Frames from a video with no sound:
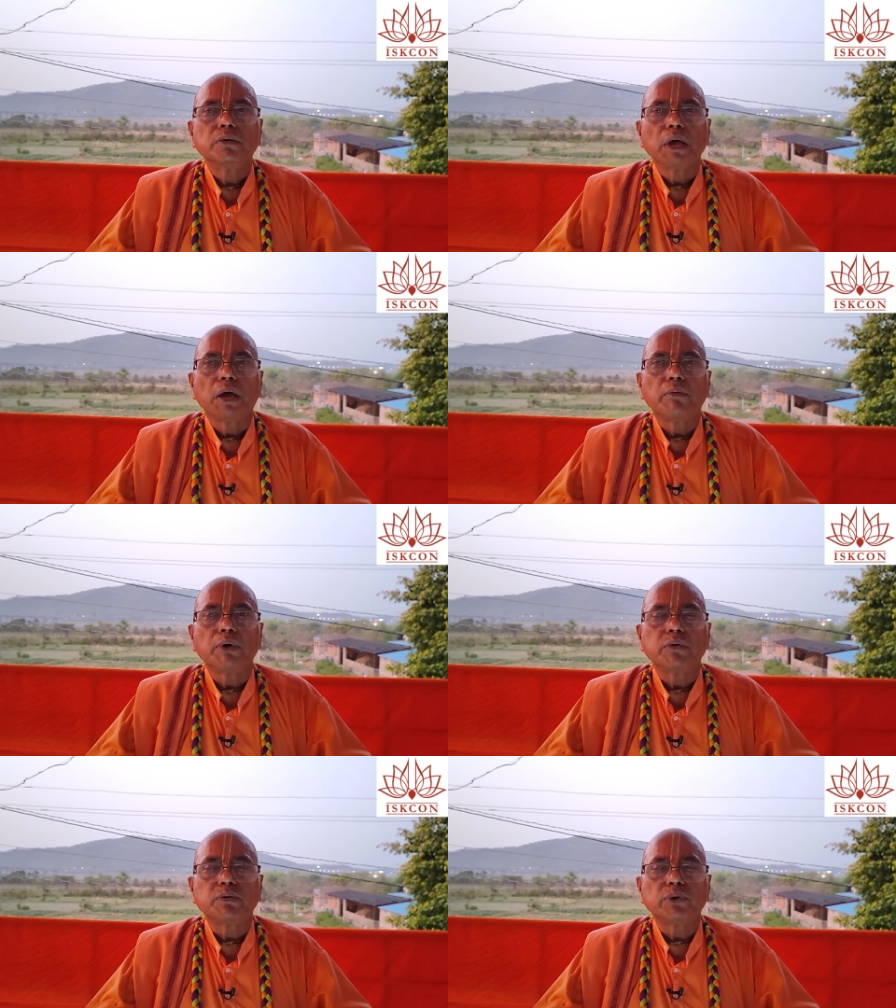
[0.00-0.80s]
we have
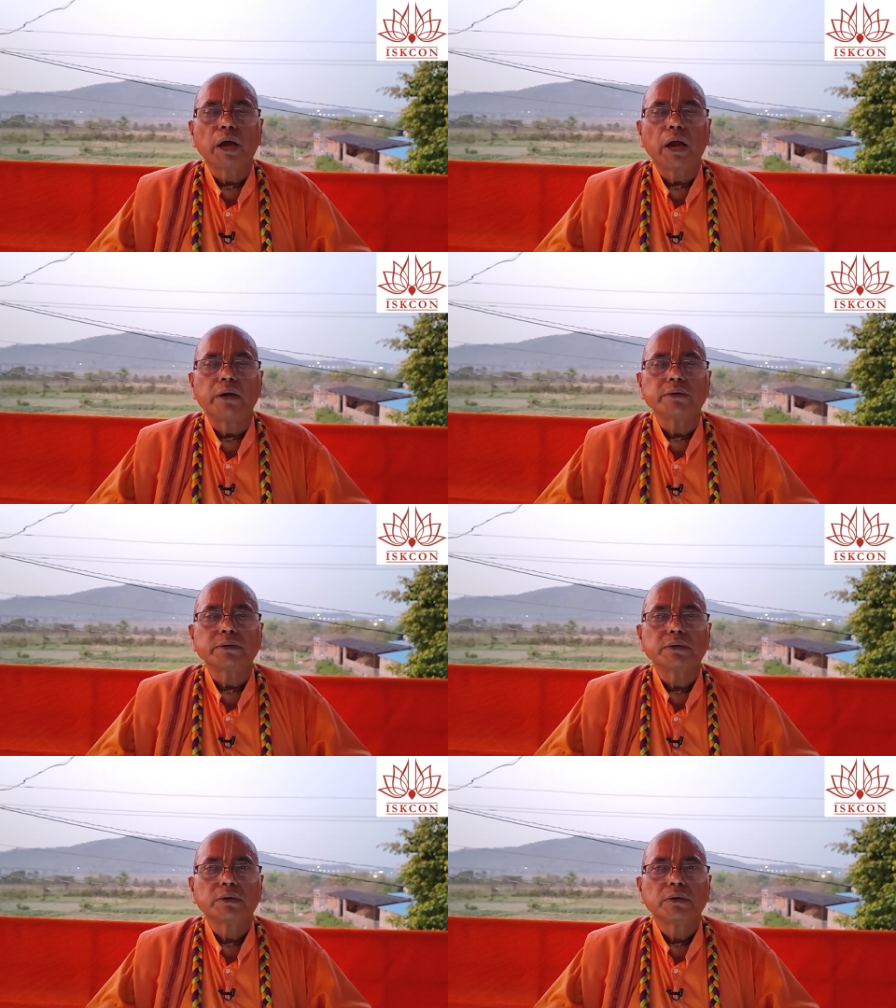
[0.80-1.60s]
got 2 hands.
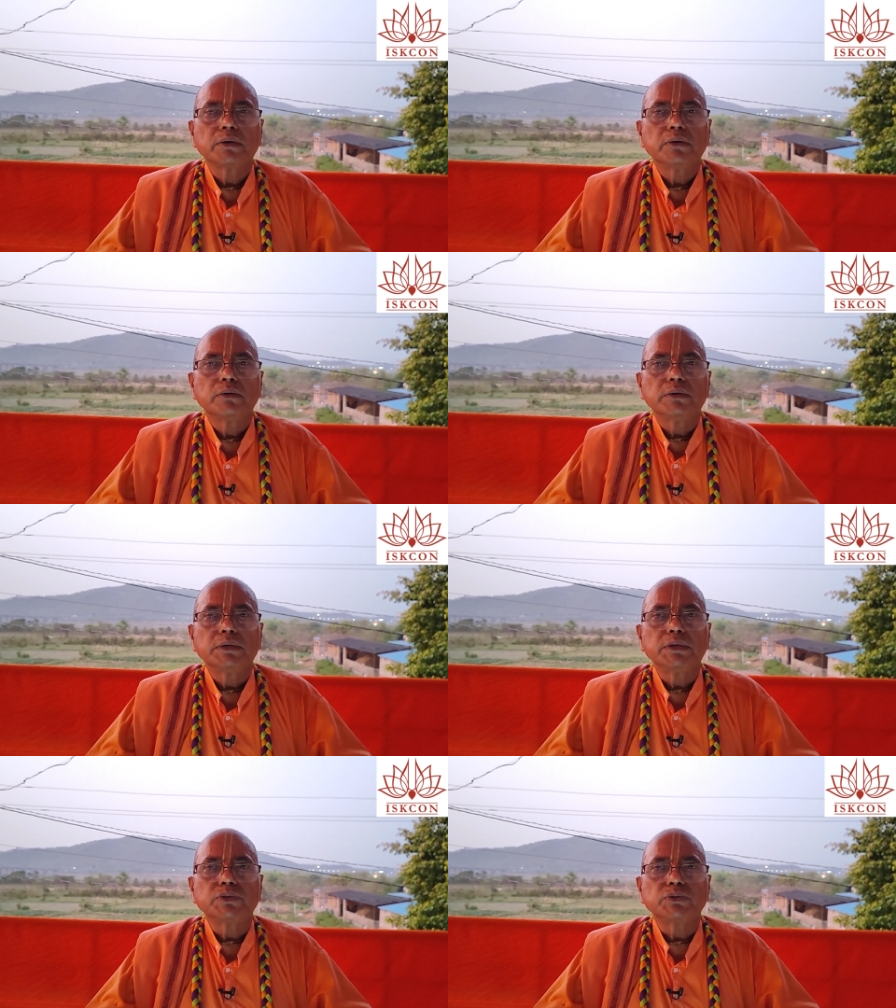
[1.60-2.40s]

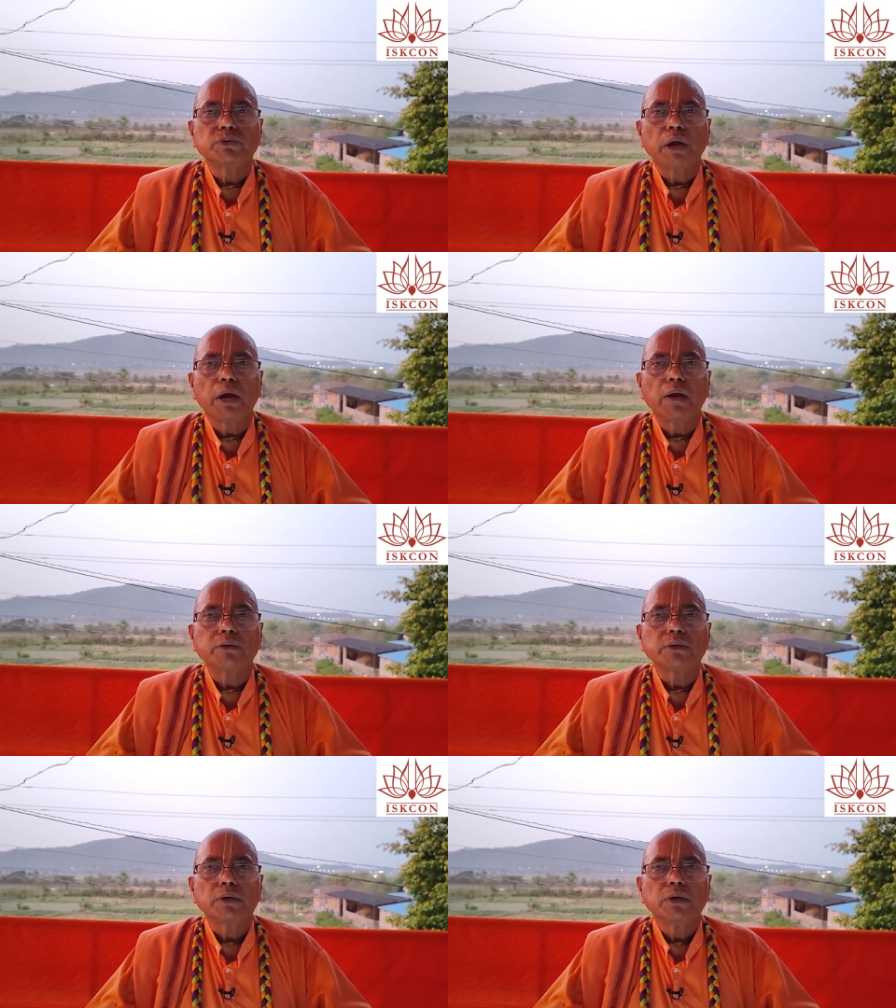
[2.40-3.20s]
With these 2 hands,